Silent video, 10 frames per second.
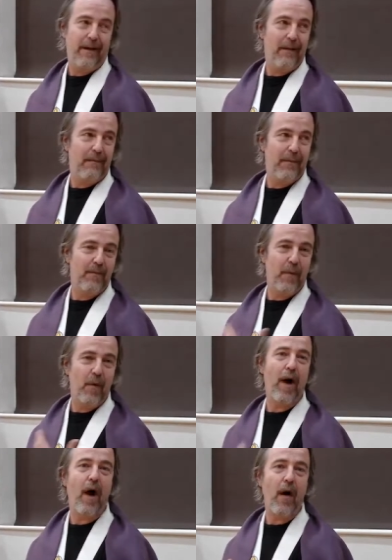
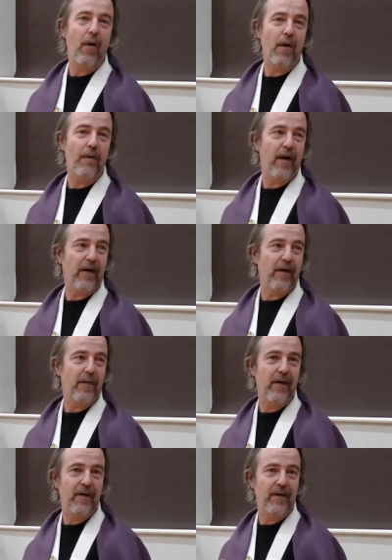the whole of our
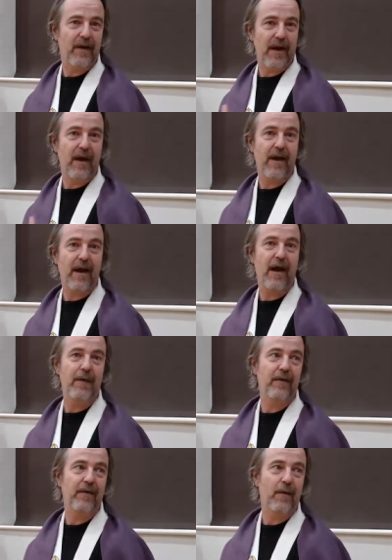experience can kind of come
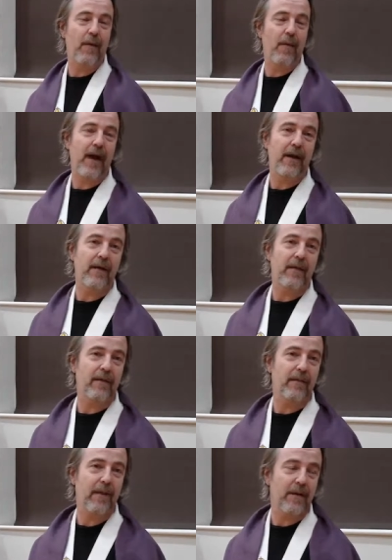into awareness
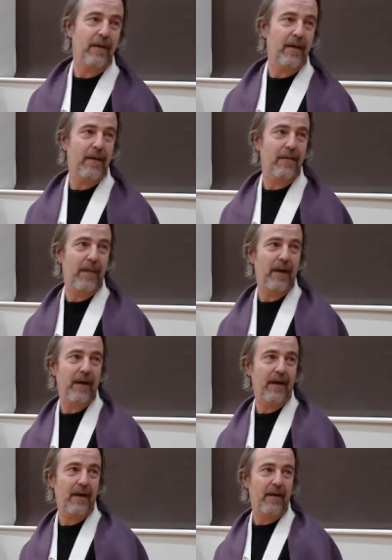and
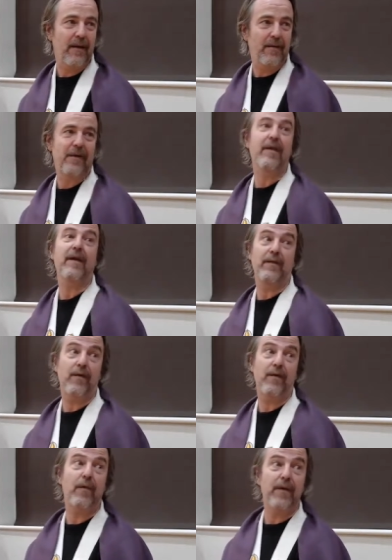be
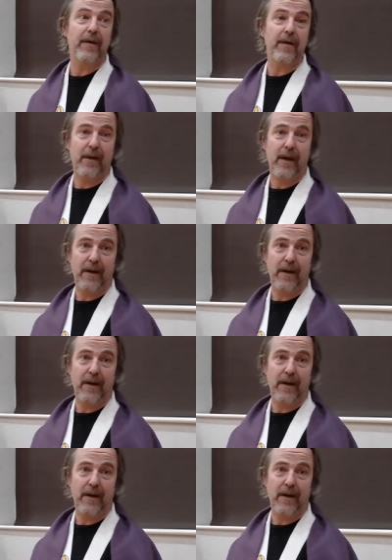transformed in a way.